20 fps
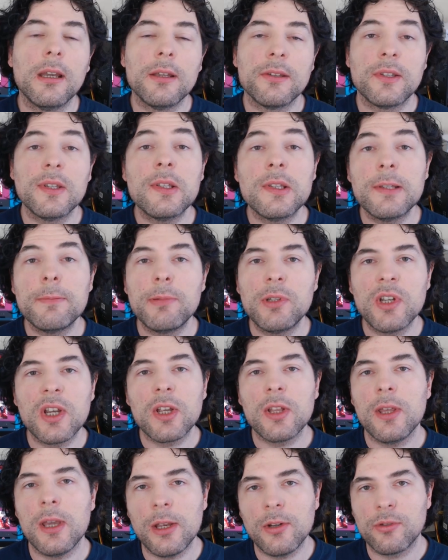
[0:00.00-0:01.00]
So this is
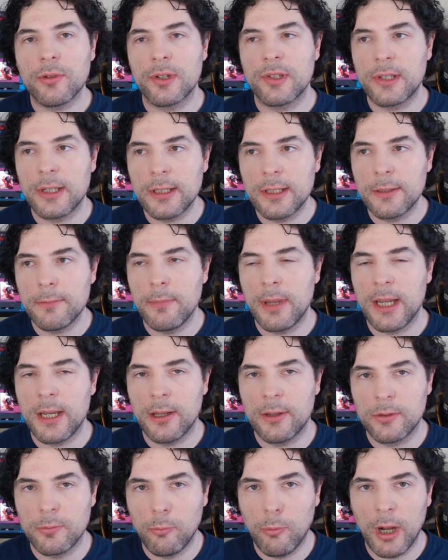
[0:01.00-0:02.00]
particularly interesting to me
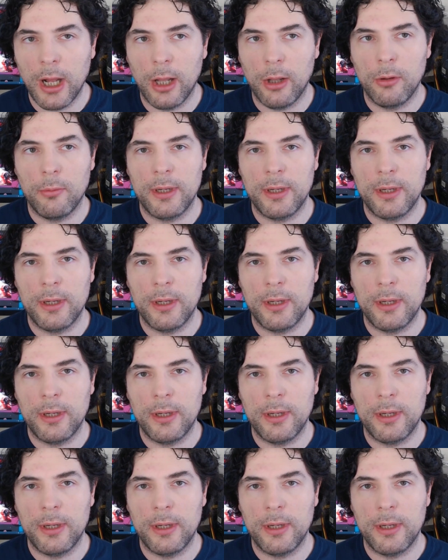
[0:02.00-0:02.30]
as well